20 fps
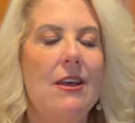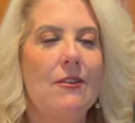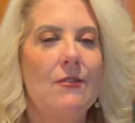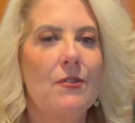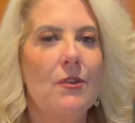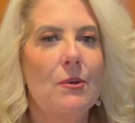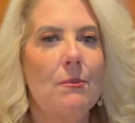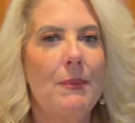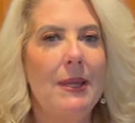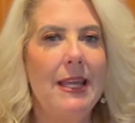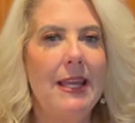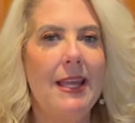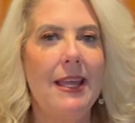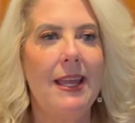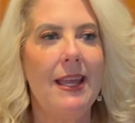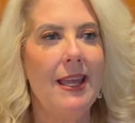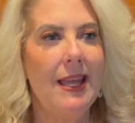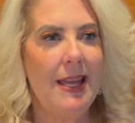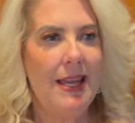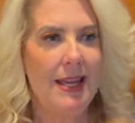For me,
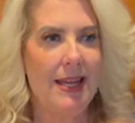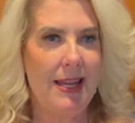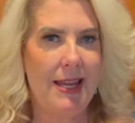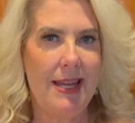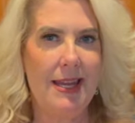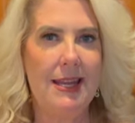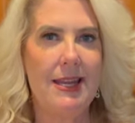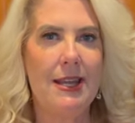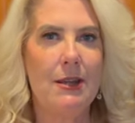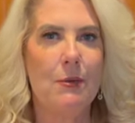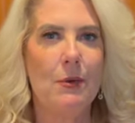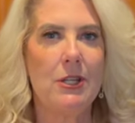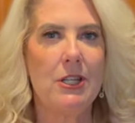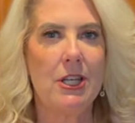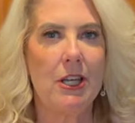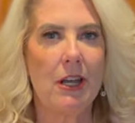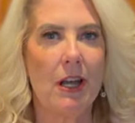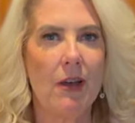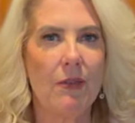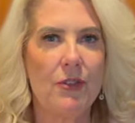eating when you
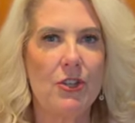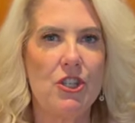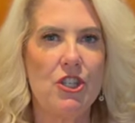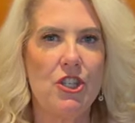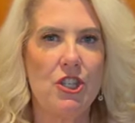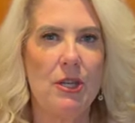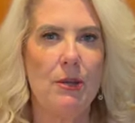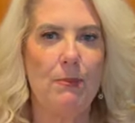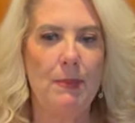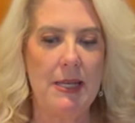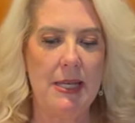get off the ship